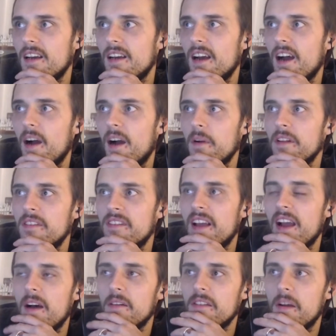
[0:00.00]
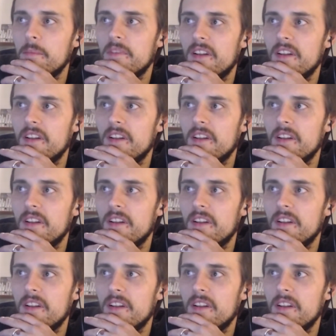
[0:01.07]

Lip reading: I want to say I was up to